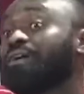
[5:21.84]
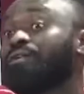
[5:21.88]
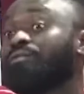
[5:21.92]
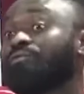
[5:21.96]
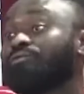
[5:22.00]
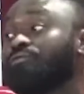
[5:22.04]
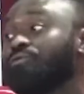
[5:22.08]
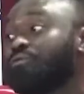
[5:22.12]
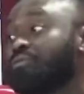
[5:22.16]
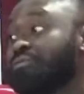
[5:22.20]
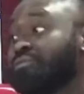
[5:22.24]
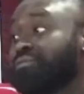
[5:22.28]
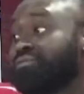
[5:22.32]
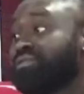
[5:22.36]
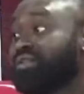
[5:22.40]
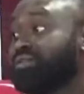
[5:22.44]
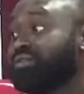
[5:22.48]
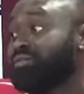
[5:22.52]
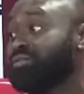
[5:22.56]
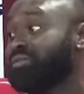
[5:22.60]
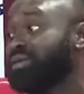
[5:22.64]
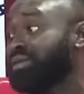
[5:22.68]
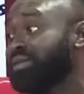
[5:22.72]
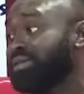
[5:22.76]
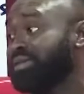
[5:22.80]
our phone, me
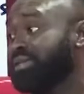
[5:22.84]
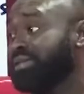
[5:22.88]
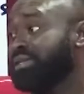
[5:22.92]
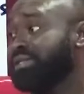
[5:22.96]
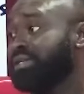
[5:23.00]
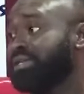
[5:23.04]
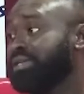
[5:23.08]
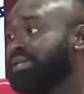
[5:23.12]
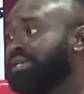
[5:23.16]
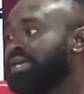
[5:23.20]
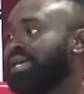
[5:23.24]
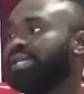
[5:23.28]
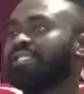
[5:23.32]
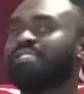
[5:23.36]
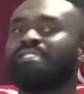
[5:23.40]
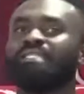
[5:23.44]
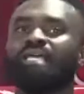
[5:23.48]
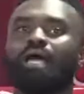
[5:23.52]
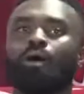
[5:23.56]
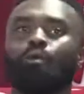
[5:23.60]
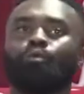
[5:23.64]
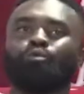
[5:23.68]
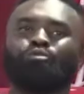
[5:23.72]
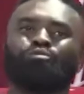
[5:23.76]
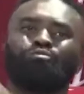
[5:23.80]
phone me. It
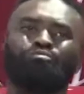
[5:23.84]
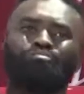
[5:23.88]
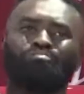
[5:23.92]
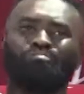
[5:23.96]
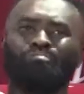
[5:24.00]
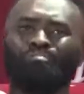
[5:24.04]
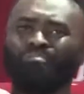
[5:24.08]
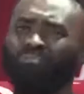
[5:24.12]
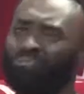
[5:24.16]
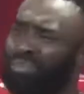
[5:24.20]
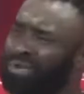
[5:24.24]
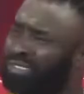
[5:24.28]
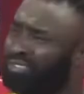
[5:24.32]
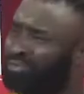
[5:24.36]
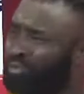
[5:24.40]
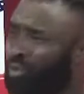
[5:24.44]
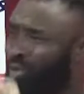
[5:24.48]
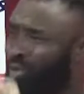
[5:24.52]
I was much